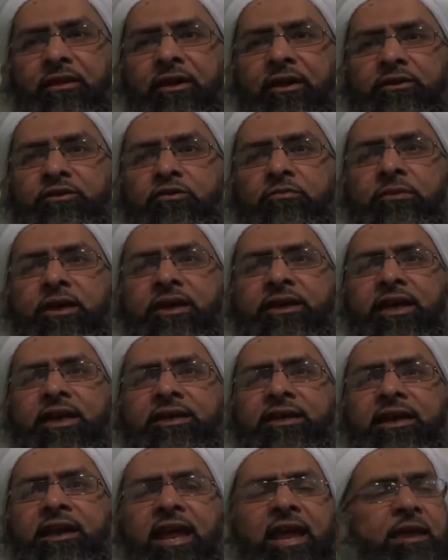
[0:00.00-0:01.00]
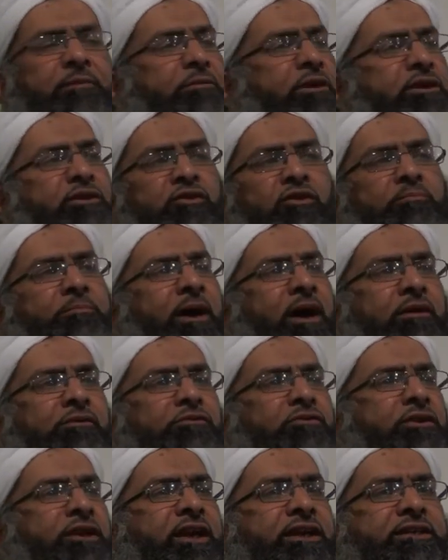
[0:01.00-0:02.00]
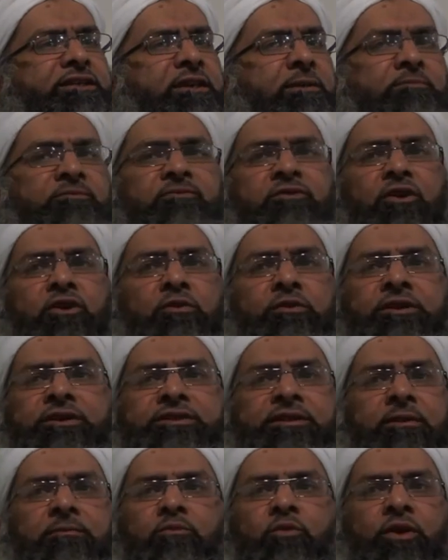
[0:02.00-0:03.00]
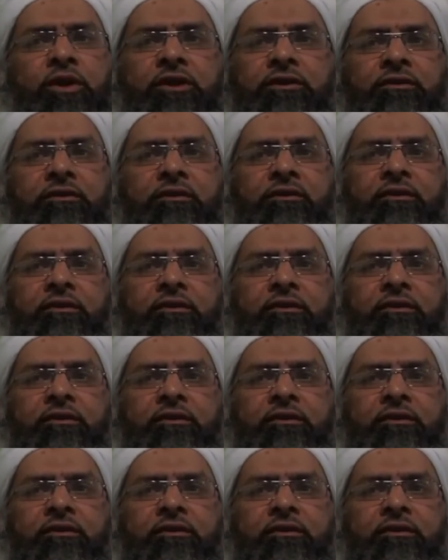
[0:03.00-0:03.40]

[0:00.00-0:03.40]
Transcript: Uh, you make a claim and you're bound to get some following somewhere.